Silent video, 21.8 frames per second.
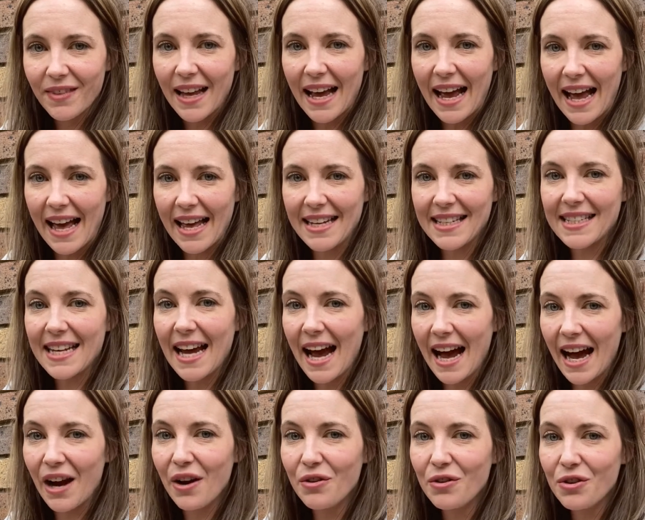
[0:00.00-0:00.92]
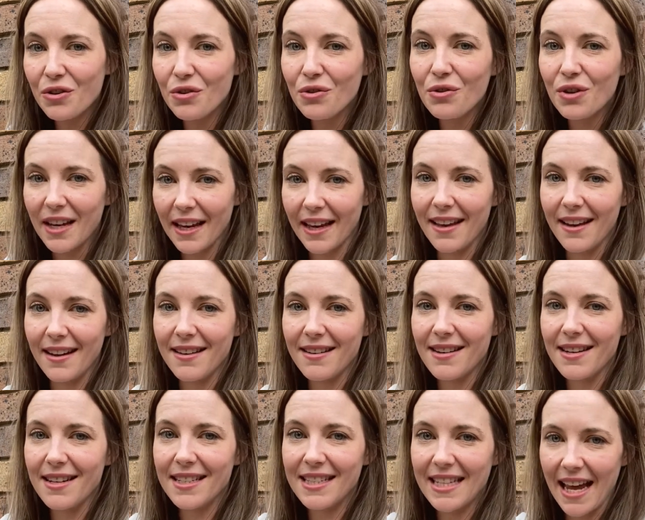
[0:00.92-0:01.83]
and how you
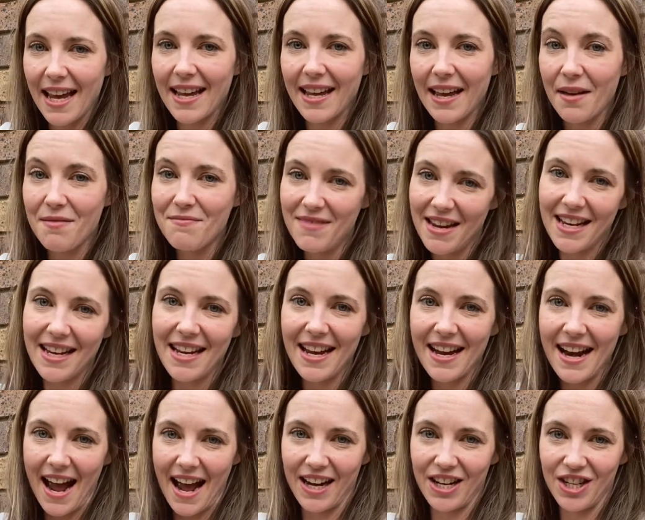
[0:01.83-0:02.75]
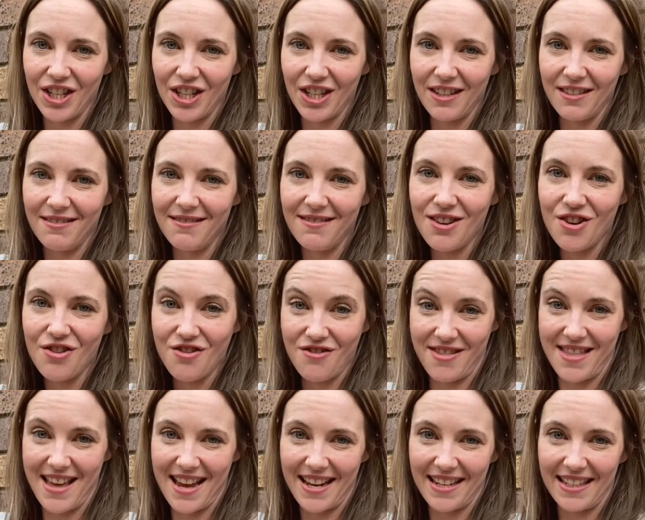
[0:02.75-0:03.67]
can take immediate action
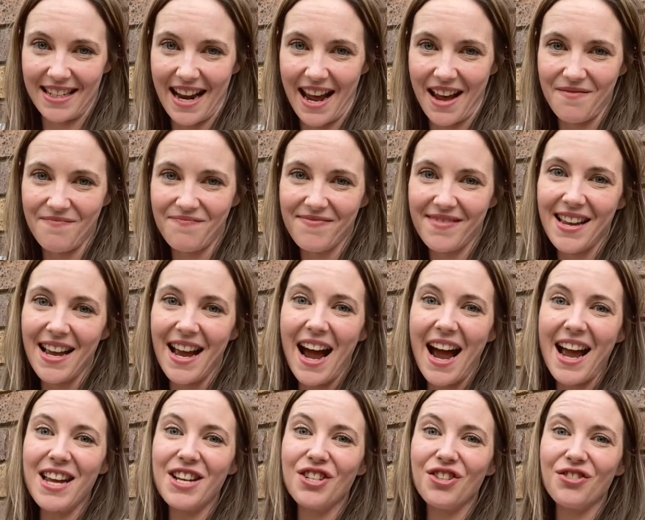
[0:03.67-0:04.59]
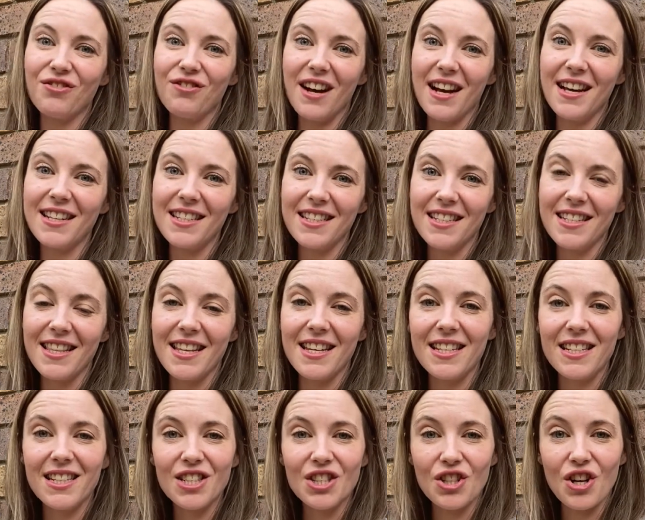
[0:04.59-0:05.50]
on that today. I trust
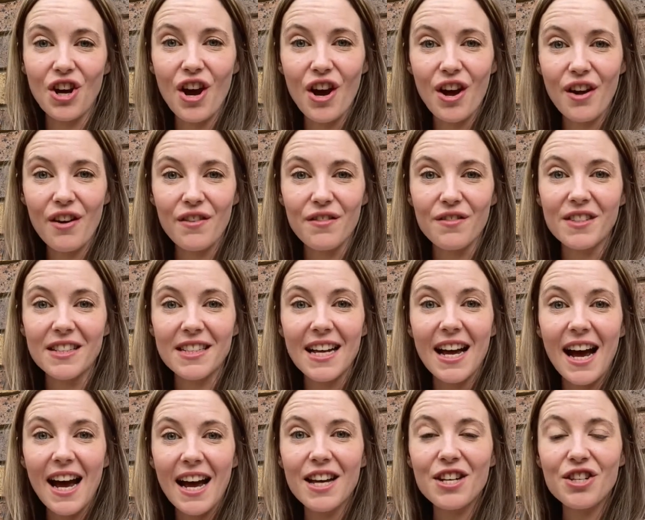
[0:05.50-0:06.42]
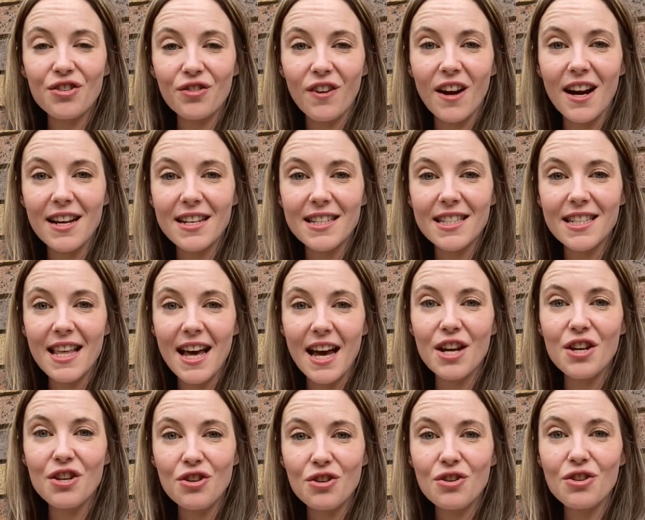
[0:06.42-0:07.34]
this serves. I trust
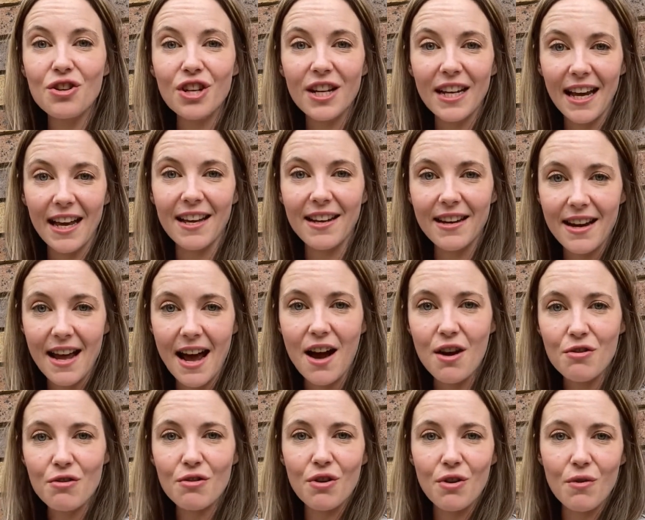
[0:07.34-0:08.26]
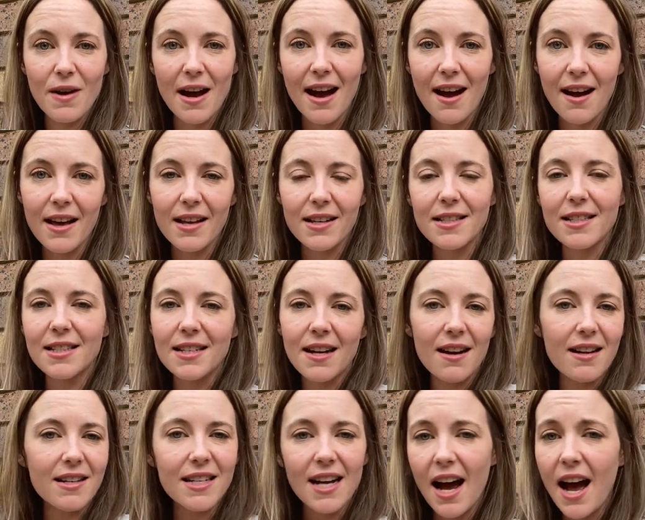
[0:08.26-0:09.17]
that you can now go out and
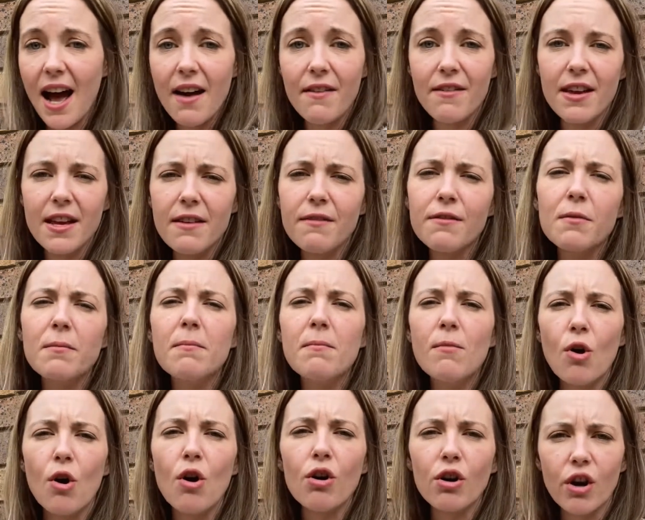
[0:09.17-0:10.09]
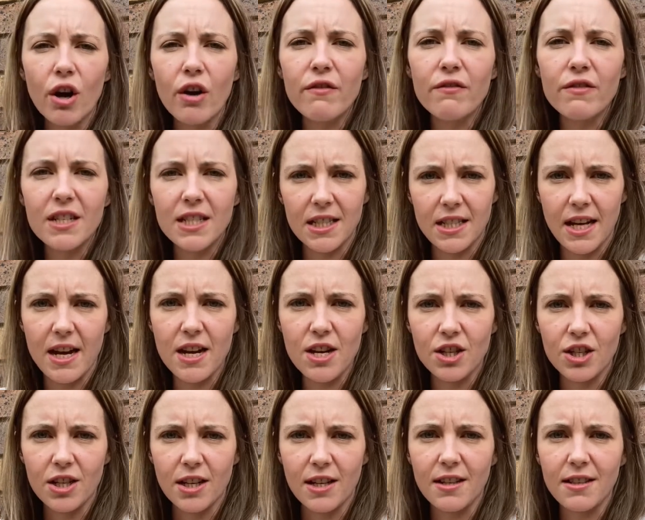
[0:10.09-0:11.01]
start to have even more
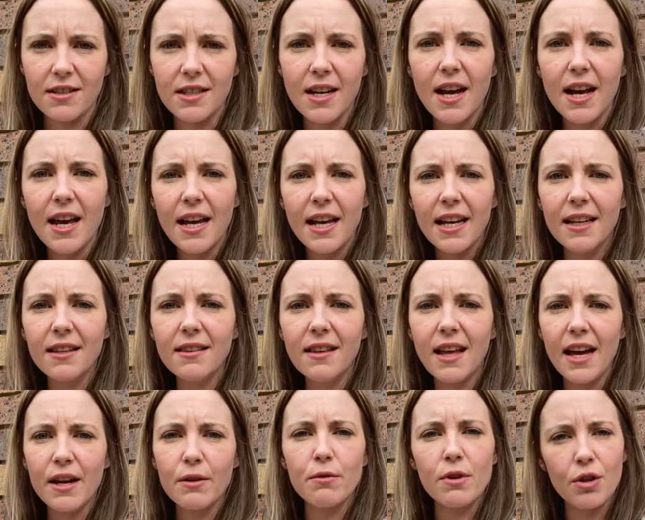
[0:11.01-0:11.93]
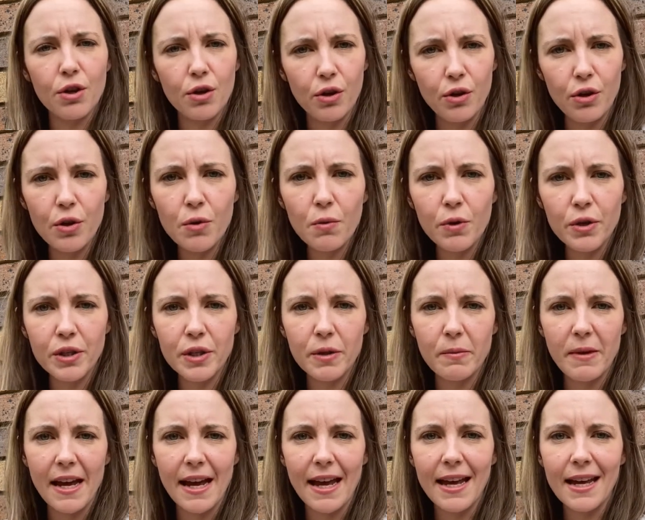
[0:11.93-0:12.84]
conversations in line with who you want
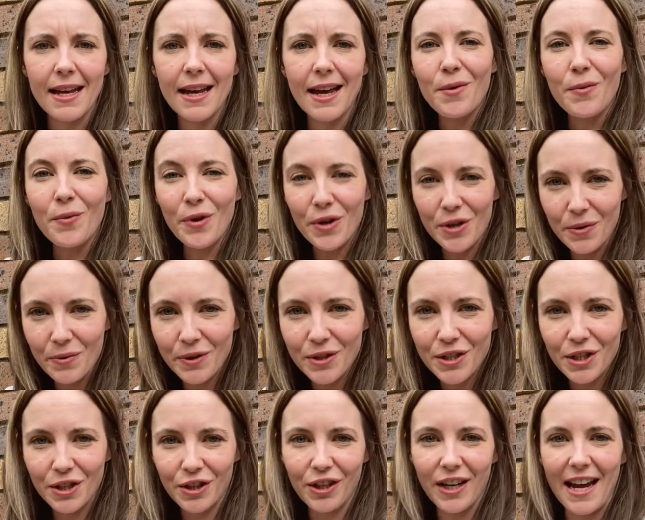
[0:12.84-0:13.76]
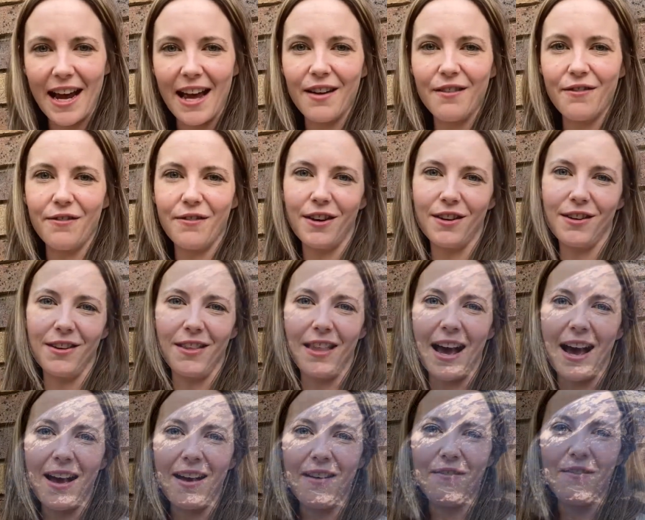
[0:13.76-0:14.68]
to be, what you want to create for your
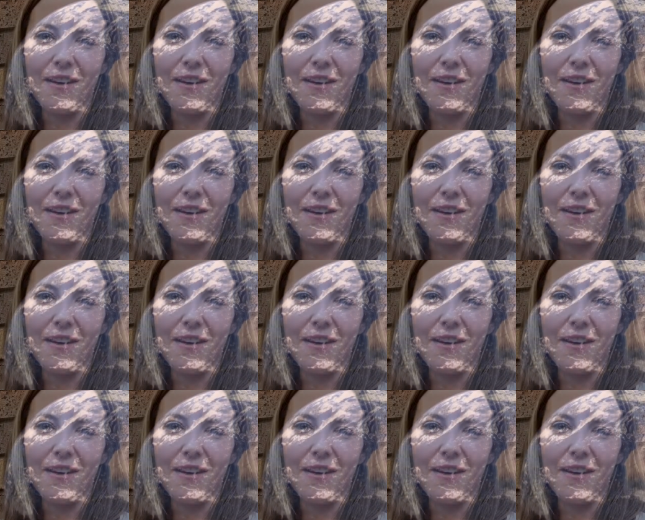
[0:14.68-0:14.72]
life,